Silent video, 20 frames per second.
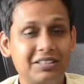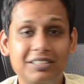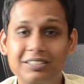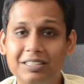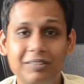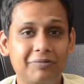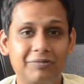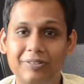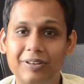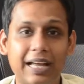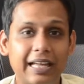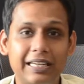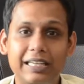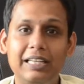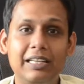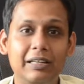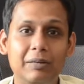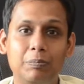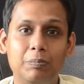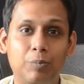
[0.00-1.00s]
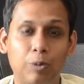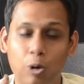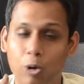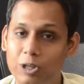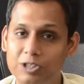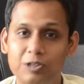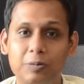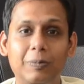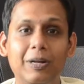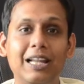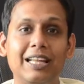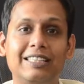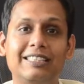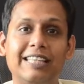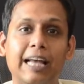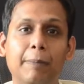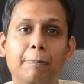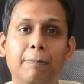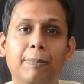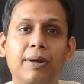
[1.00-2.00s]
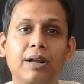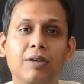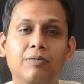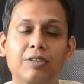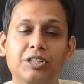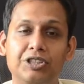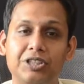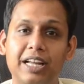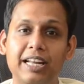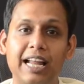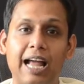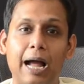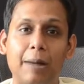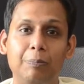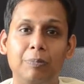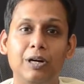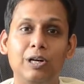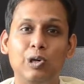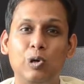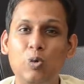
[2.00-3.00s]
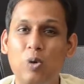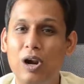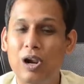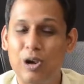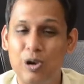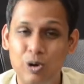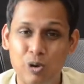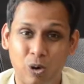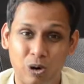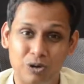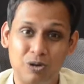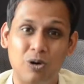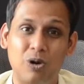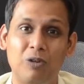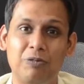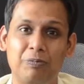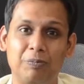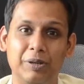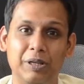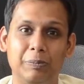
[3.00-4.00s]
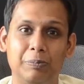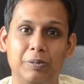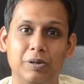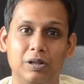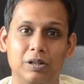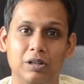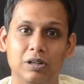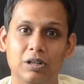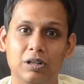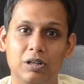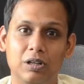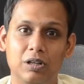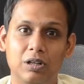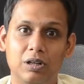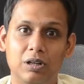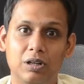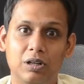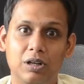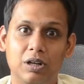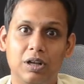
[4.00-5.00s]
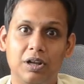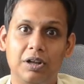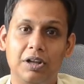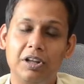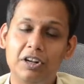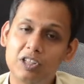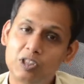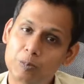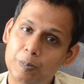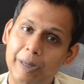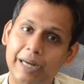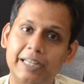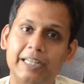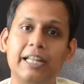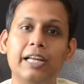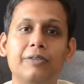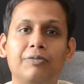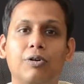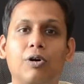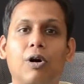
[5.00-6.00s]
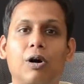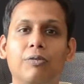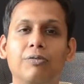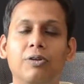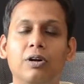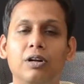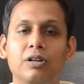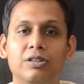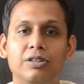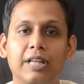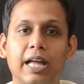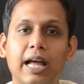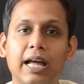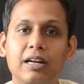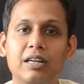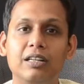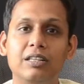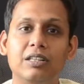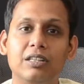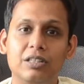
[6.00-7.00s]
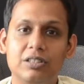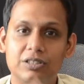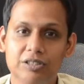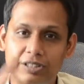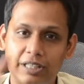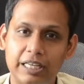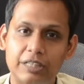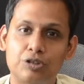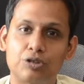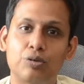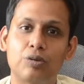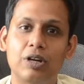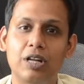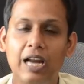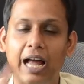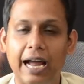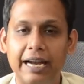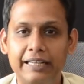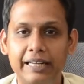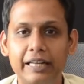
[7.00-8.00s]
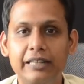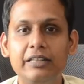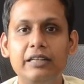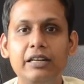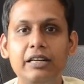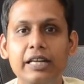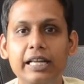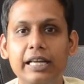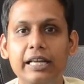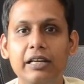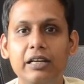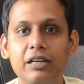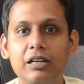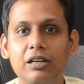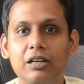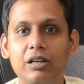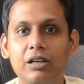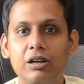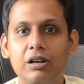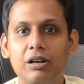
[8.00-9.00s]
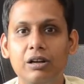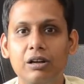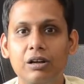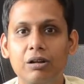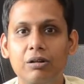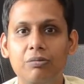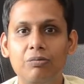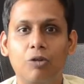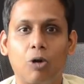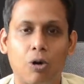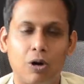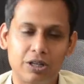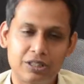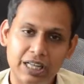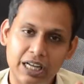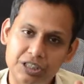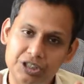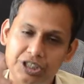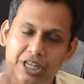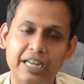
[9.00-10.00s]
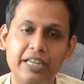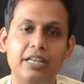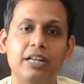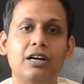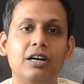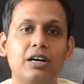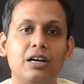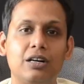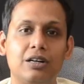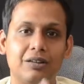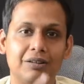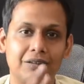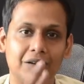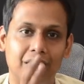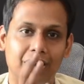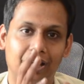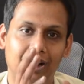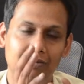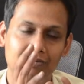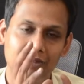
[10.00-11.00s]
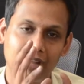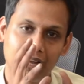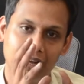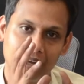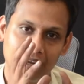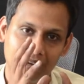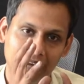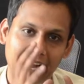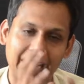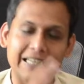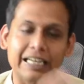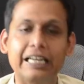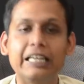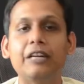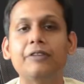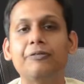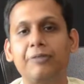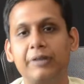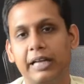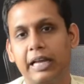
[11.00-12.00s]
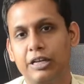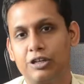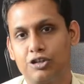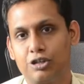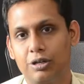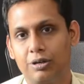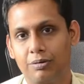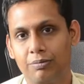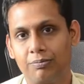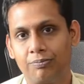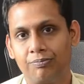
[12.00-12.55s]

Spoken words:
is a very plausible example which can happen to a lot of people, irrespective of their sexual identity or their gender identification.